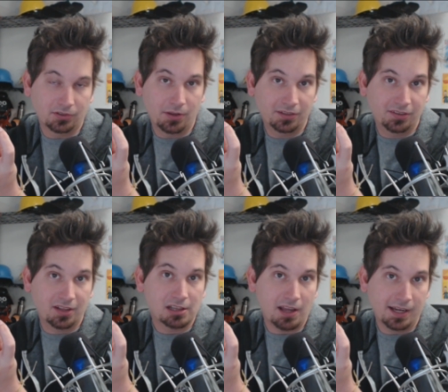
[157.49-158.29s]
So this is
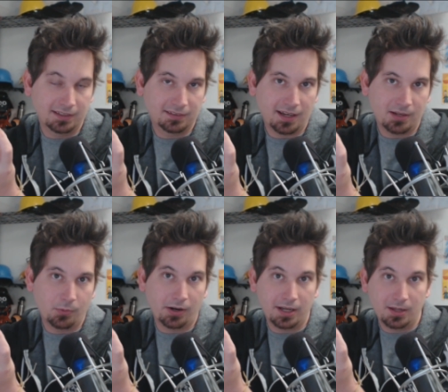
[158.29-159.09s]
the client side
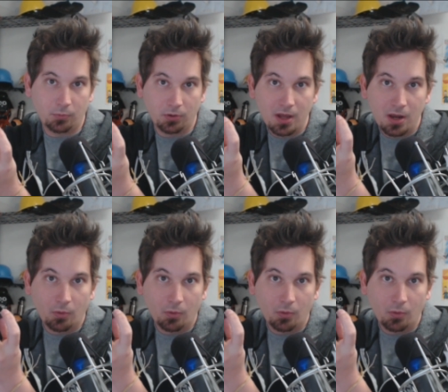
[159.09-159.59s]
where it will